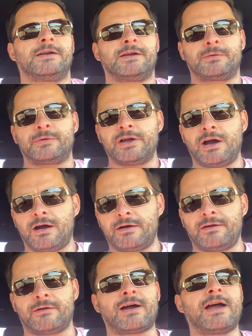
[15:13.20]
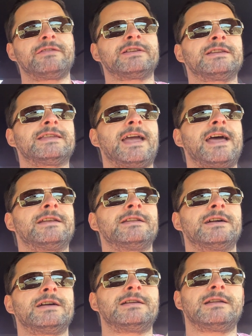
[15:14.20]
here we are, arriving in
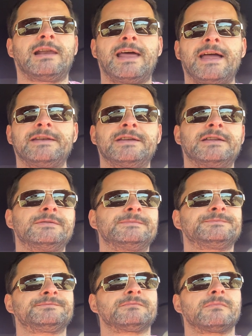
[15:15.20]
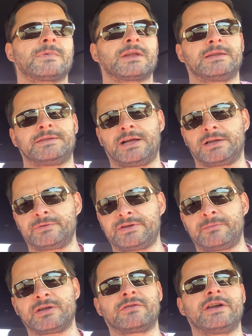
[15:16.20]
Canada, landed, dealt
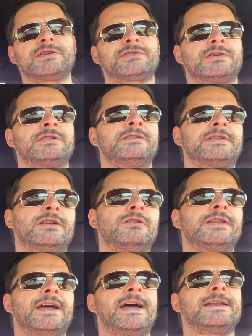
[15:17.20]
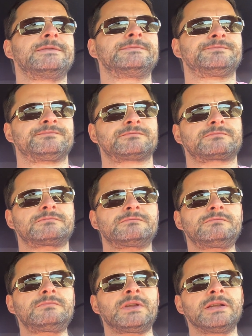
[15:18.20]
with immigration, did all that.
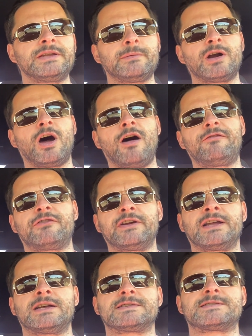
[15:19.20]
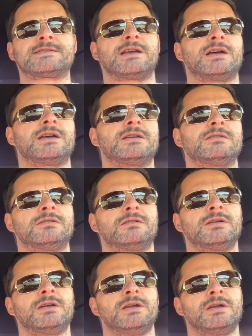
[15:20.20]
They were offering us a
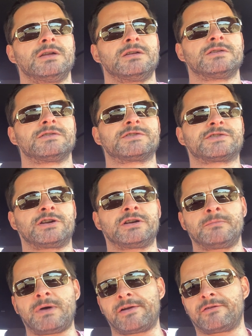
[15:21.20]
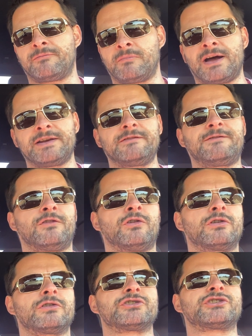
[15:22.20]
uh, certain amount of money
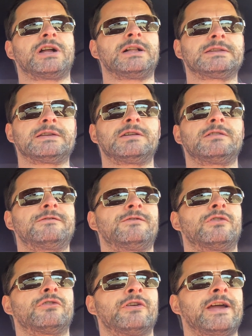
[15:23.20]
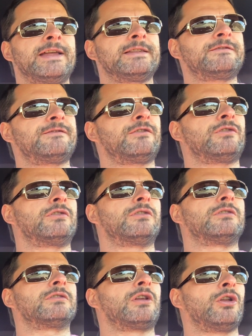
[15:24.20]
for shelter, for rent,
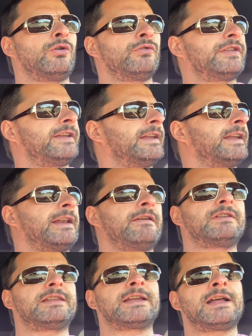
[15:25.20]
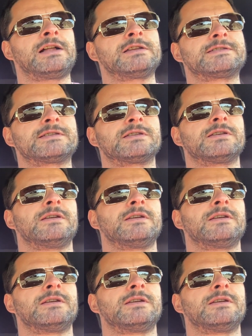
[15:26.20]
for clothing, and everything else.